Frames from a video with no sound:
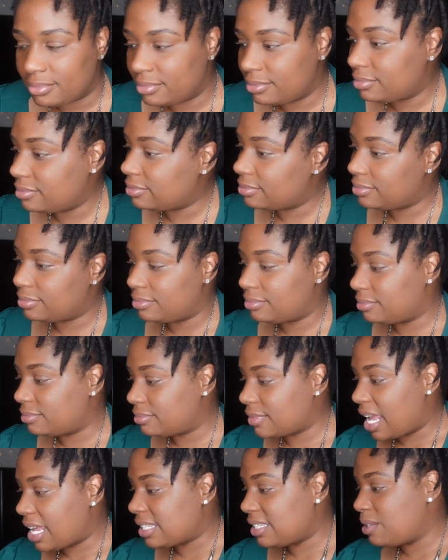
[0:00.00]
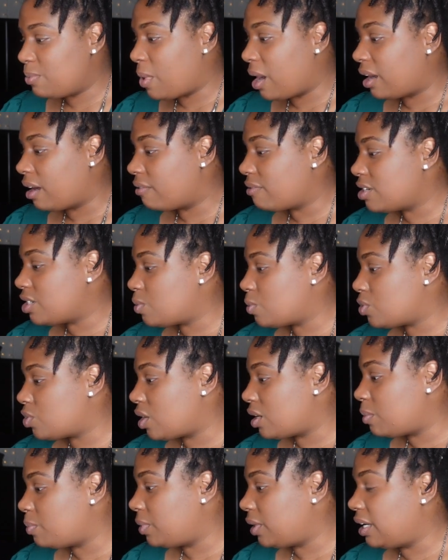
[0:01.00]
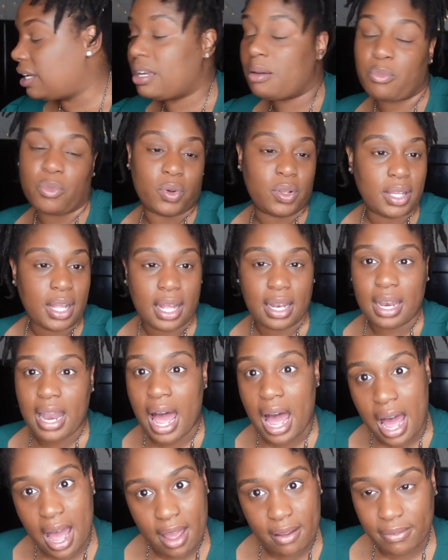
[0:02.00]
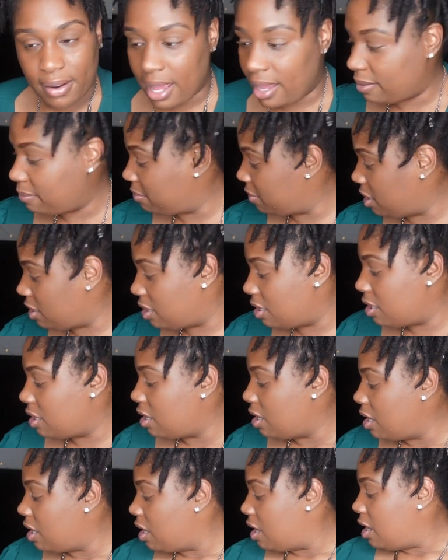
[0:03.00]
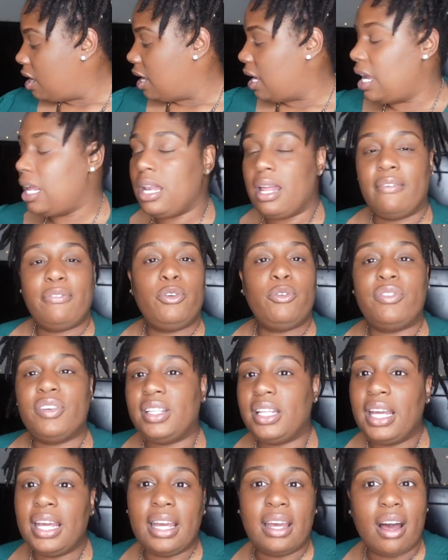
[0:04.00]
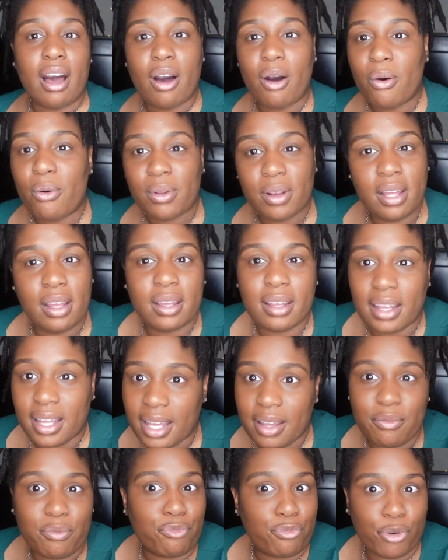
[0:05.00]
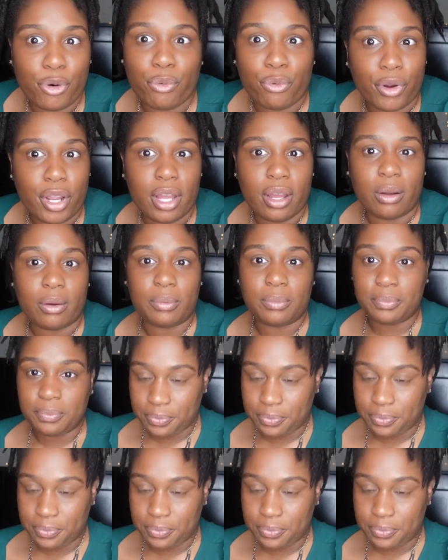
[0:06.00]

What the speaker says: Mm-mm. I see why Carisha was trying to play him on that live. Like, he left you for dead, ho. For real.